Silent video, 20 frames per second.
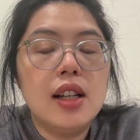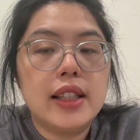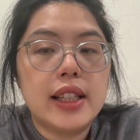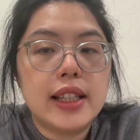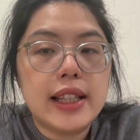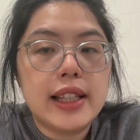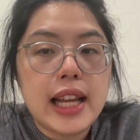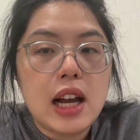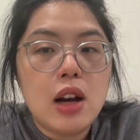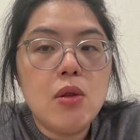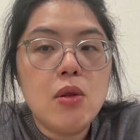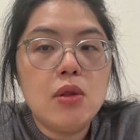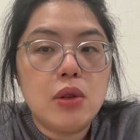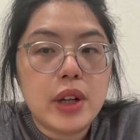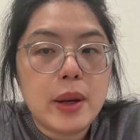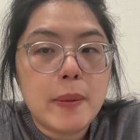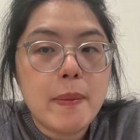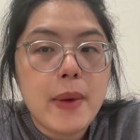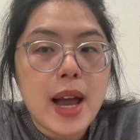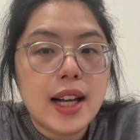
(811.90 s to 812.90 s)
now
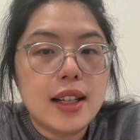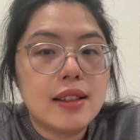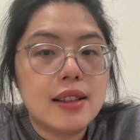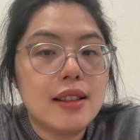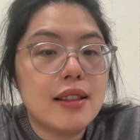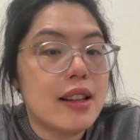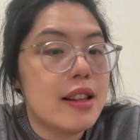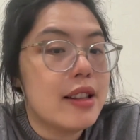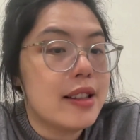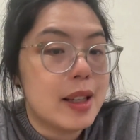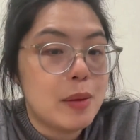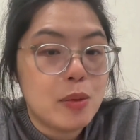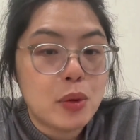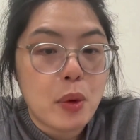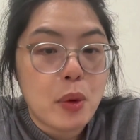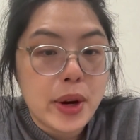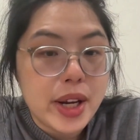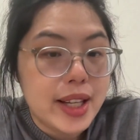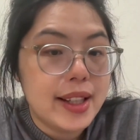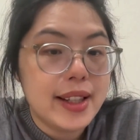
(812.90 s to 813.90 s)
looking back, it seems
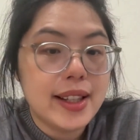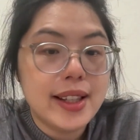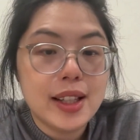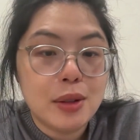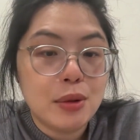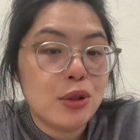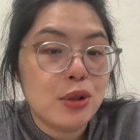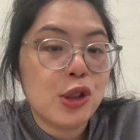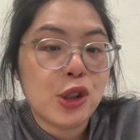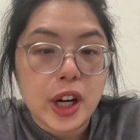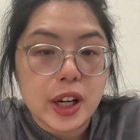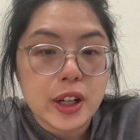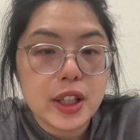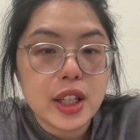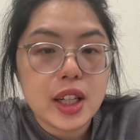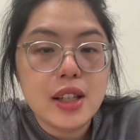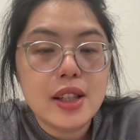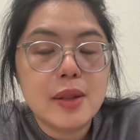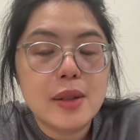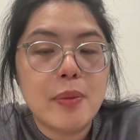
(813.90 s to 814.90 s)
very easy to share
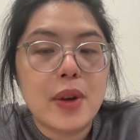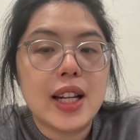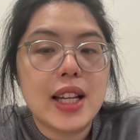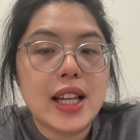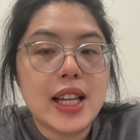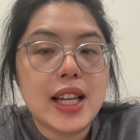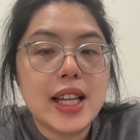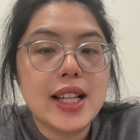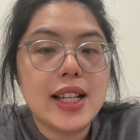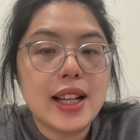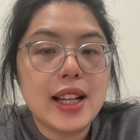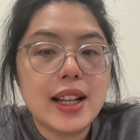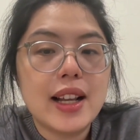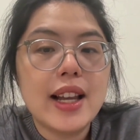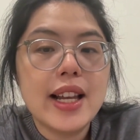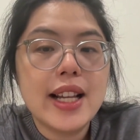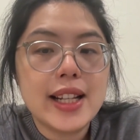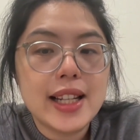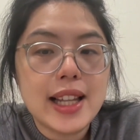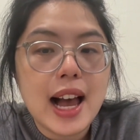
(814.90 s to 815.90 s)
this, but
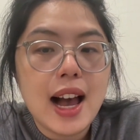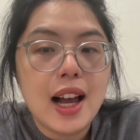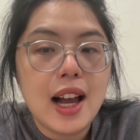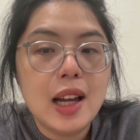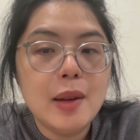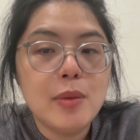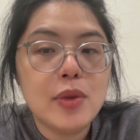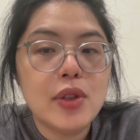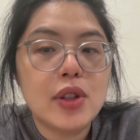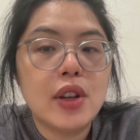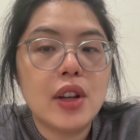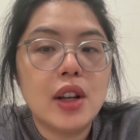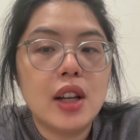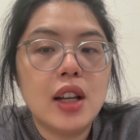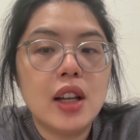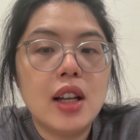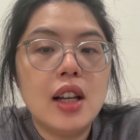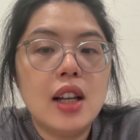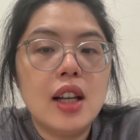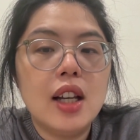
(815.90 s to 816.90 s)
in times,
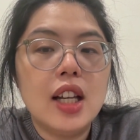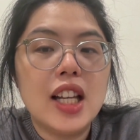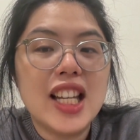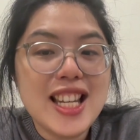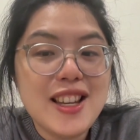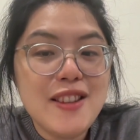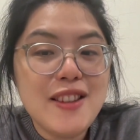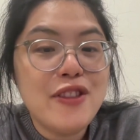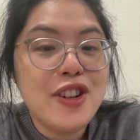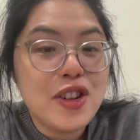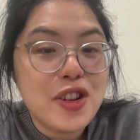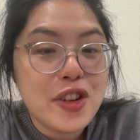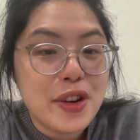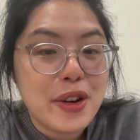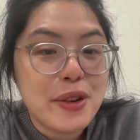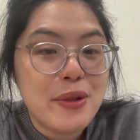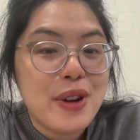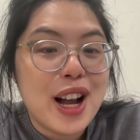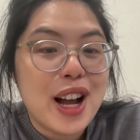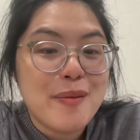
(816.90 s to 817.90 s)
even
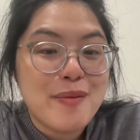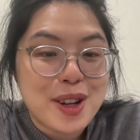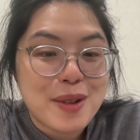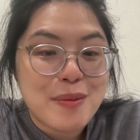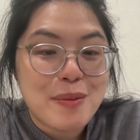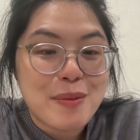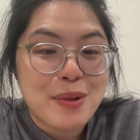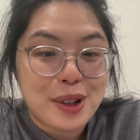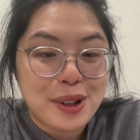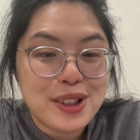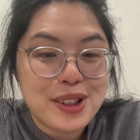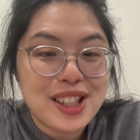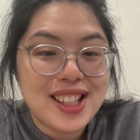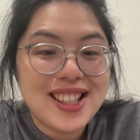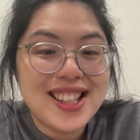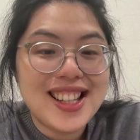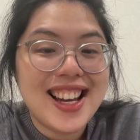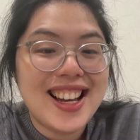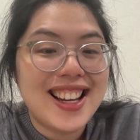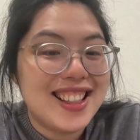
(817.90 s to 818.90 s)
though I'm the
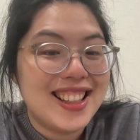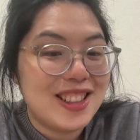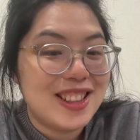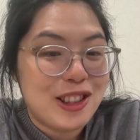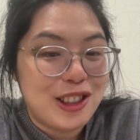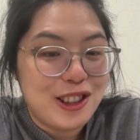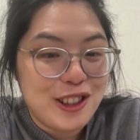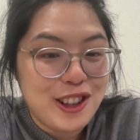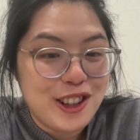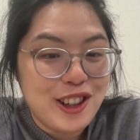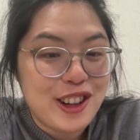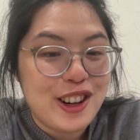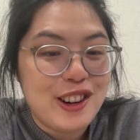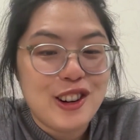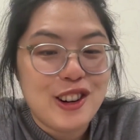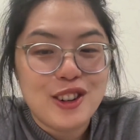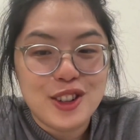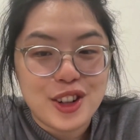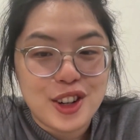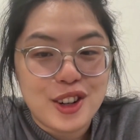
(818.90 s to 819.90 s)
person that, as you
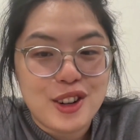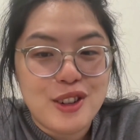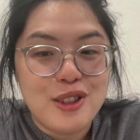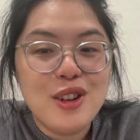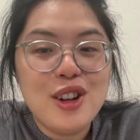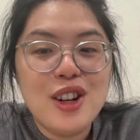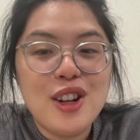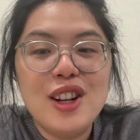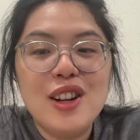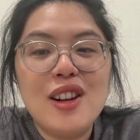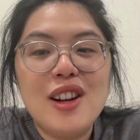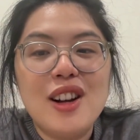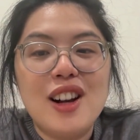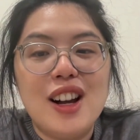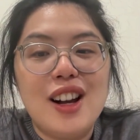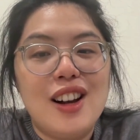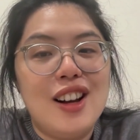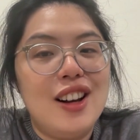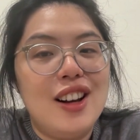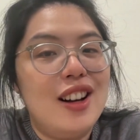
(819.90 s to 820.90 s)
all know,
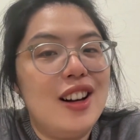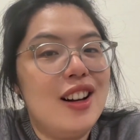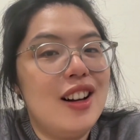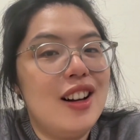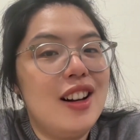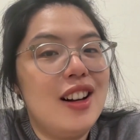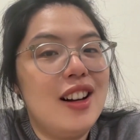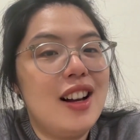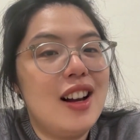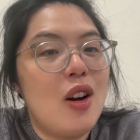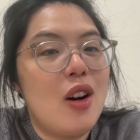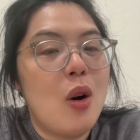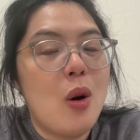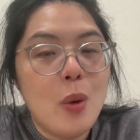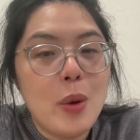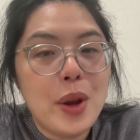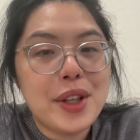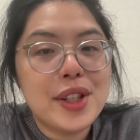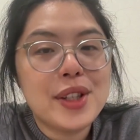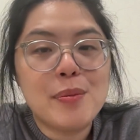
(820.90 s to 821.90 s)
uh,
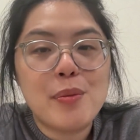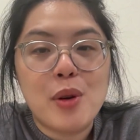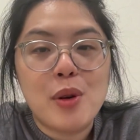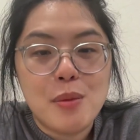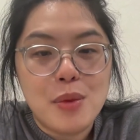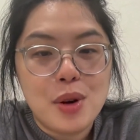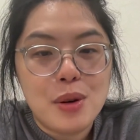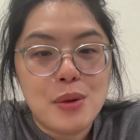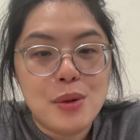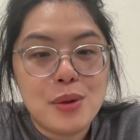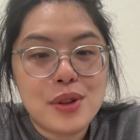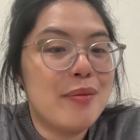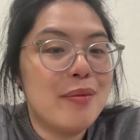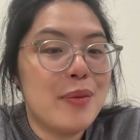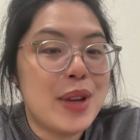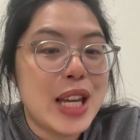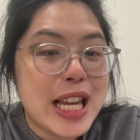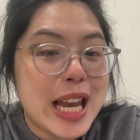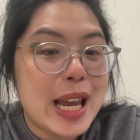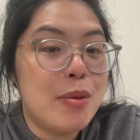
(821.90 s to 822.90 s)
always promotes
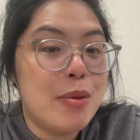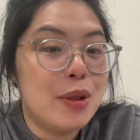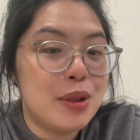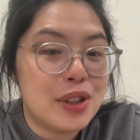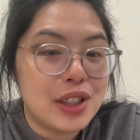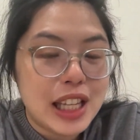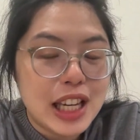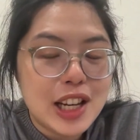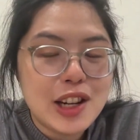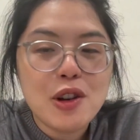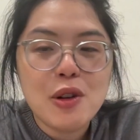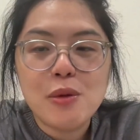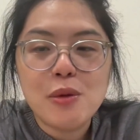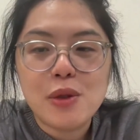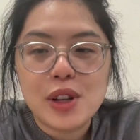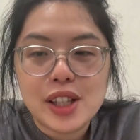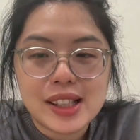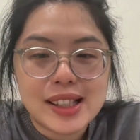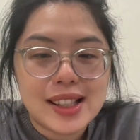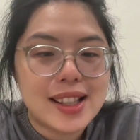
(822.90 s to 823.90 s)
being able to say no
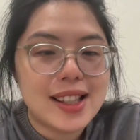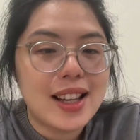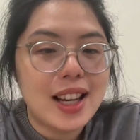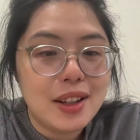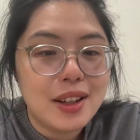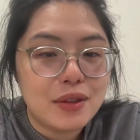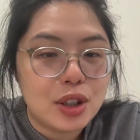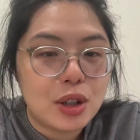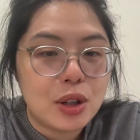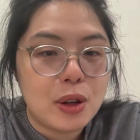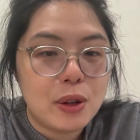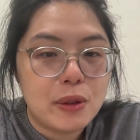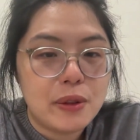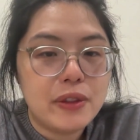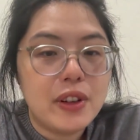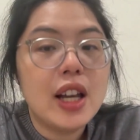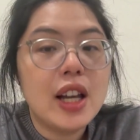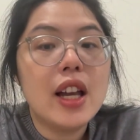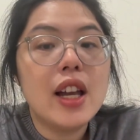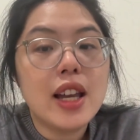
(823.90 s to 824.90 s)
is a sign of growth,
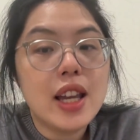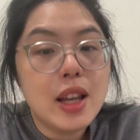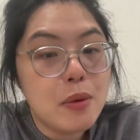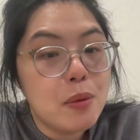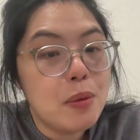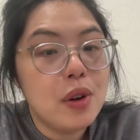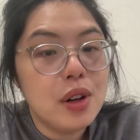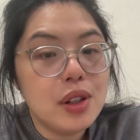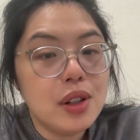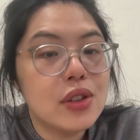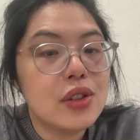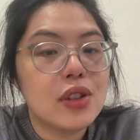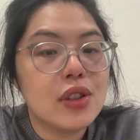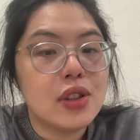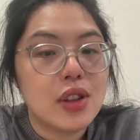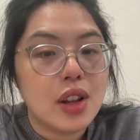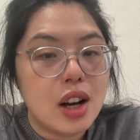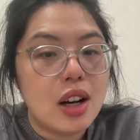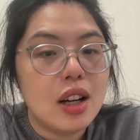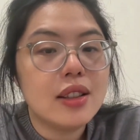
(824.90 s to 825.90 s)
it was
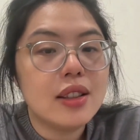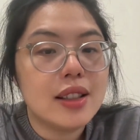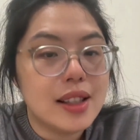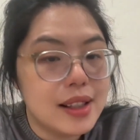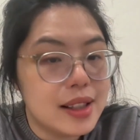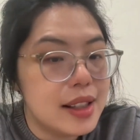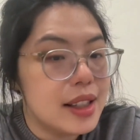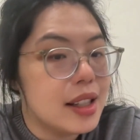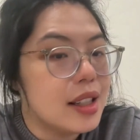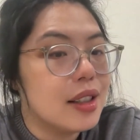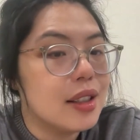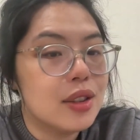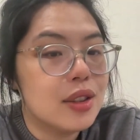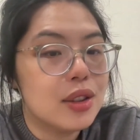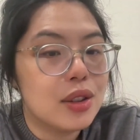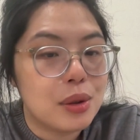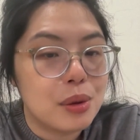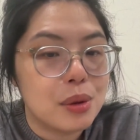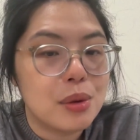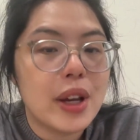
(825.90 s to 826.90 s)
not easy
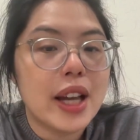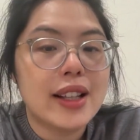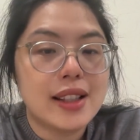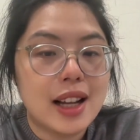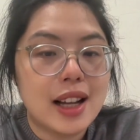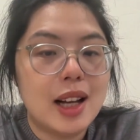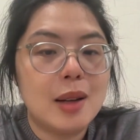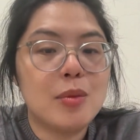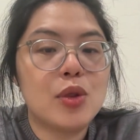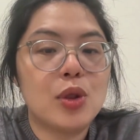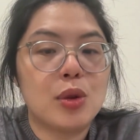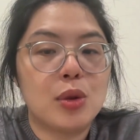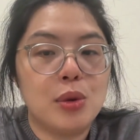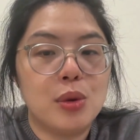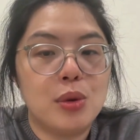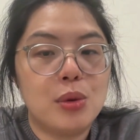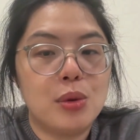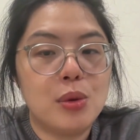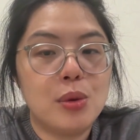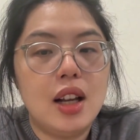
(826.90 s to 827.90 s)
to, at times,
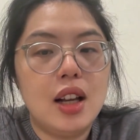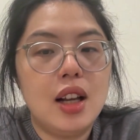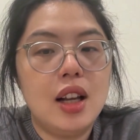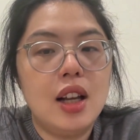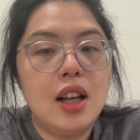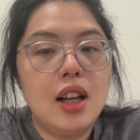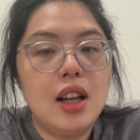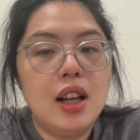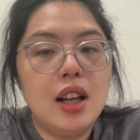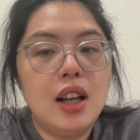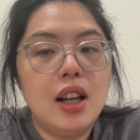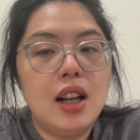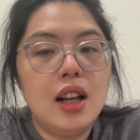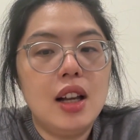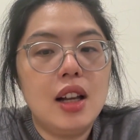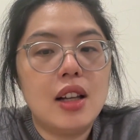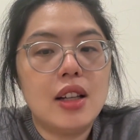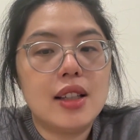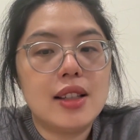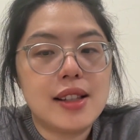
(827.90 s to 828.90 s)
to
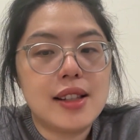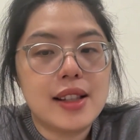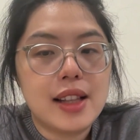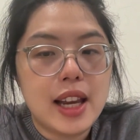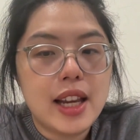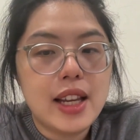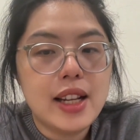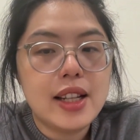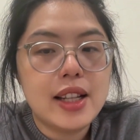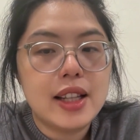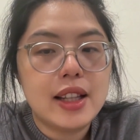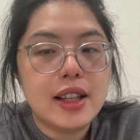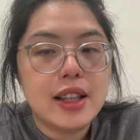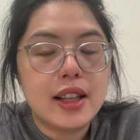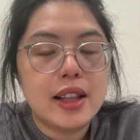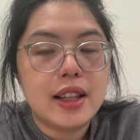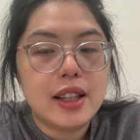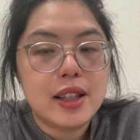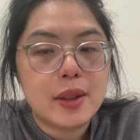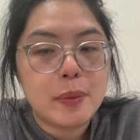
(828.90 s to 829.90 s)
state
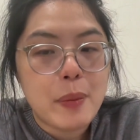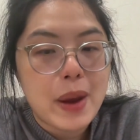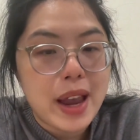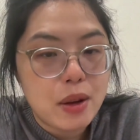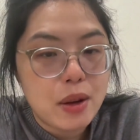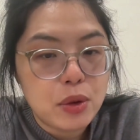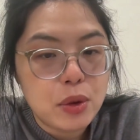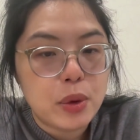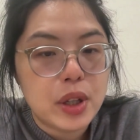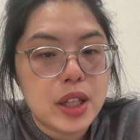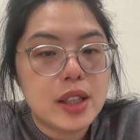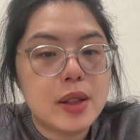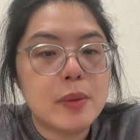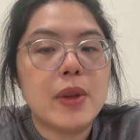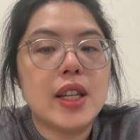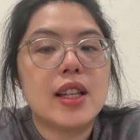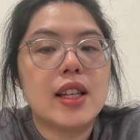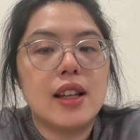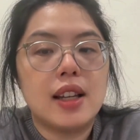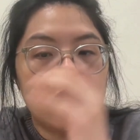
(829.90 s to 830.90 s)
these boundaries,
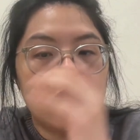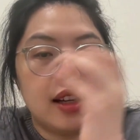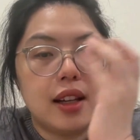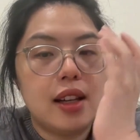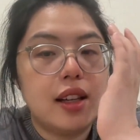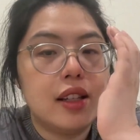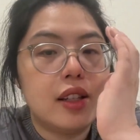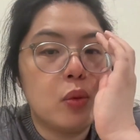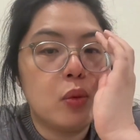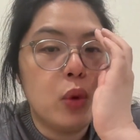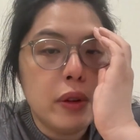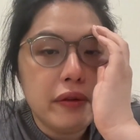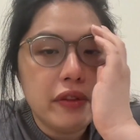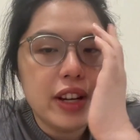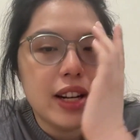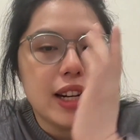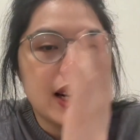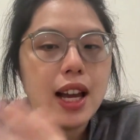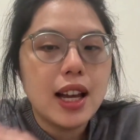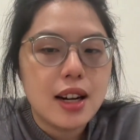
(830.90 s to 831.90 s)
because one
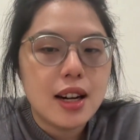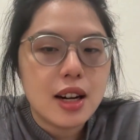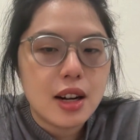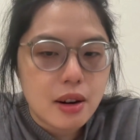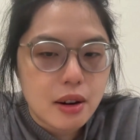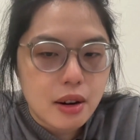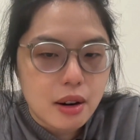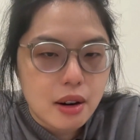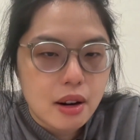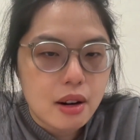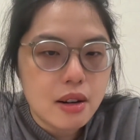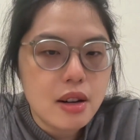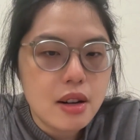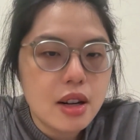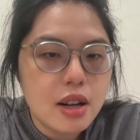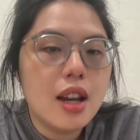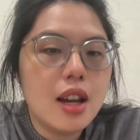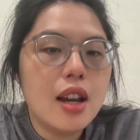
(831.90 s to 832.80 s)
thing that I learned